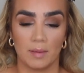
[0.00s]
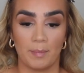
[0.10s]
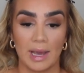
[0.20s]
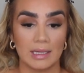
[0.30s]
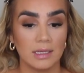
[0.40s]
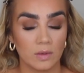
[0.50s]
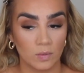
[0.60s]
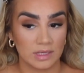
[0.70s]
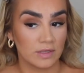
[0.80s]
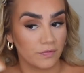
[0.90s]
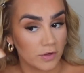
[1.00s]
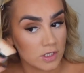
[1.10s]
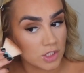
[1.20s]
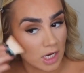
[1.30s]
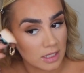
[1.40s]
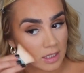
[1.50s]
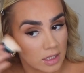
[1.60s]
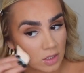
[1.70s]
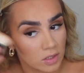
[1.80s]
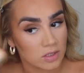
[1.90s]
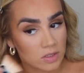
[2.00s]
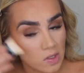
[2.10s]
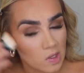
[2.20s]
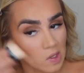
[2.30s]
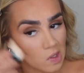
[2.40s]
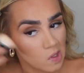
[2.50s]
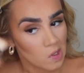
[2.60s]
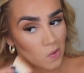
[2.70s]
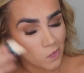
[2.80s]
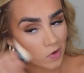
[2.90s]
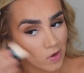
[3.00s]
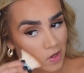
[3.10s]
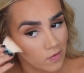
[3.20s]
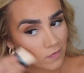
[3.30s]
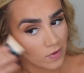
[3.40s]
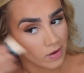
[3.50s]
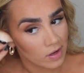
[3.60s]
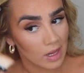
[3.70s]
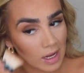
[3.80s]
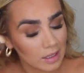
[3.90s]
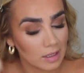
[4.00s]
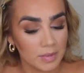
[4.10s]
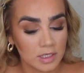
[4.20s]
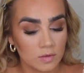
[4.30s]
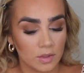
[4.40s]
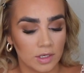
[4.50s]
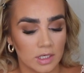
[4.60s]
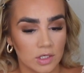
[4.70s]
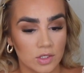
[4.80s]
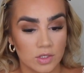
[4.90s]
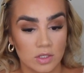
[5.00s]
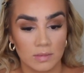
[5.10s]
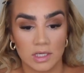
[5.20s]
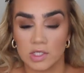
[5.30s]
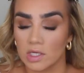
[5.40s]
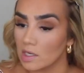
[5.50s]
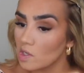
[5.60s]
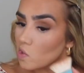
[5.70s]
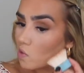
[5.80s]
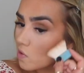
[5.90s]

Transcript: palette with the first shade that I used. Very, very lightly, because we don't need to do too much here.